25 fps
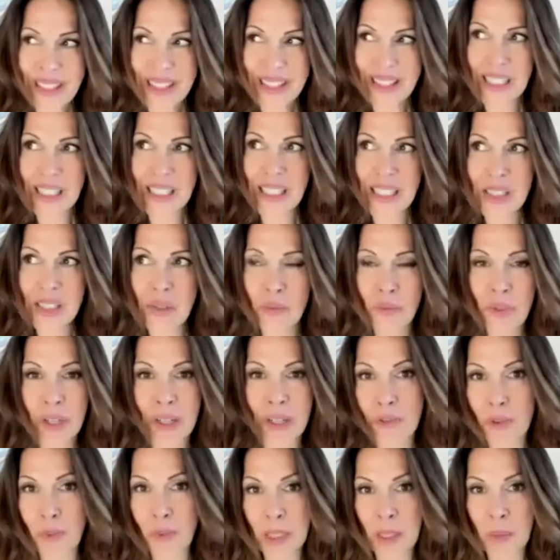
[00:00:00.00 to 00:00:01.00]
This isn't right
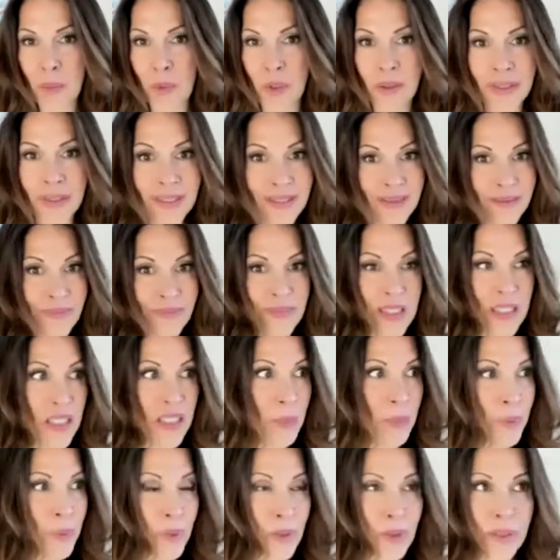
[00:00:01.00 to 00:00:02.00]
for me anymore.
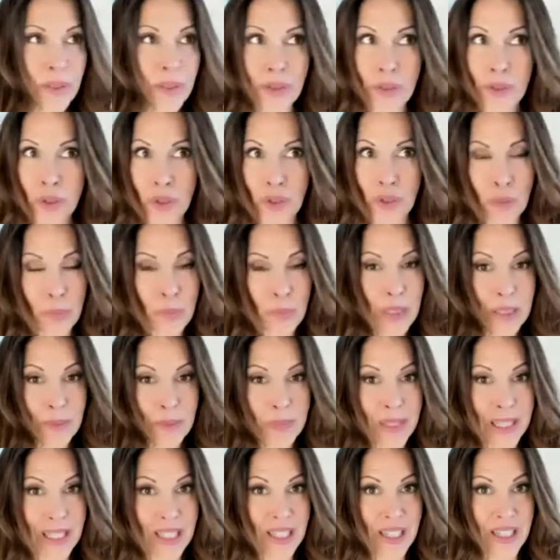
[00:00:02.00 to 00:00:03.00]
This person shouldn't be in
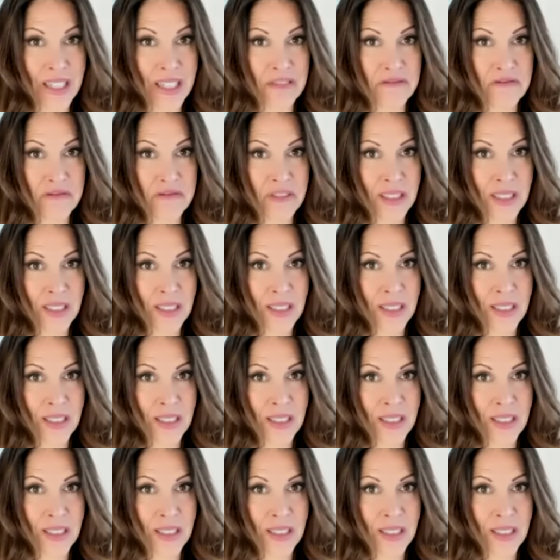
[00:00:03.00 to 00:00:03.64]
my life.